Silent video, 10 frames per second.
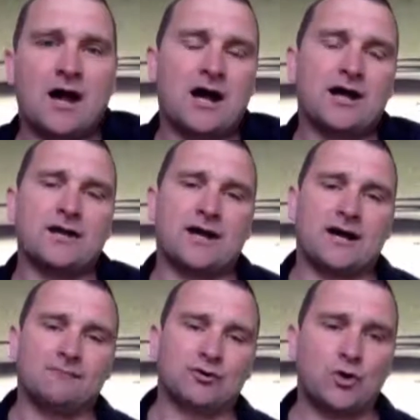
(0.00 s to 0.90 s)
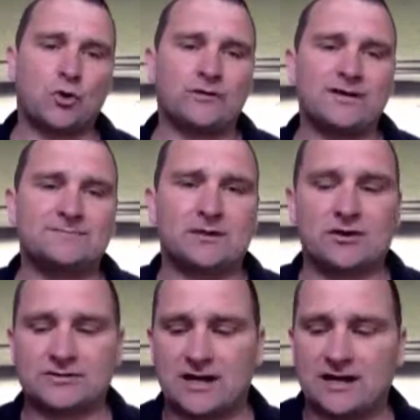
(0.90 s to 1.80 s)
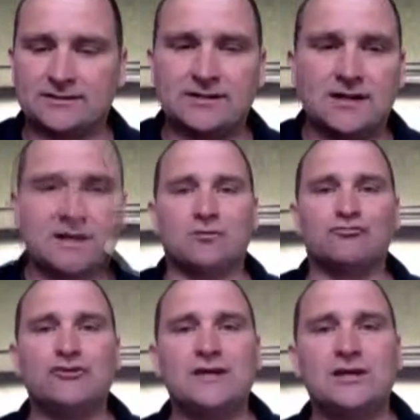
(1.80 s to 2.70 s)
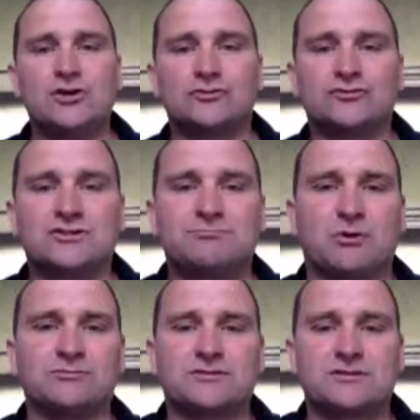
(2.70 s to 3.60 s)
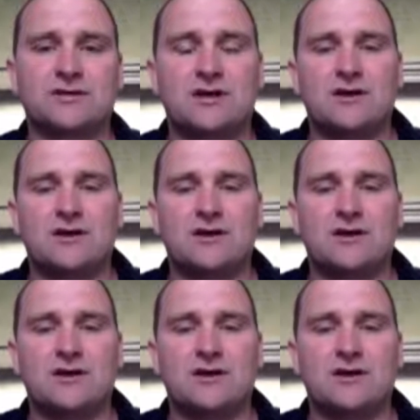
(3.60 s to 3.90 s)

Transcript: I am recording this because I had a really good response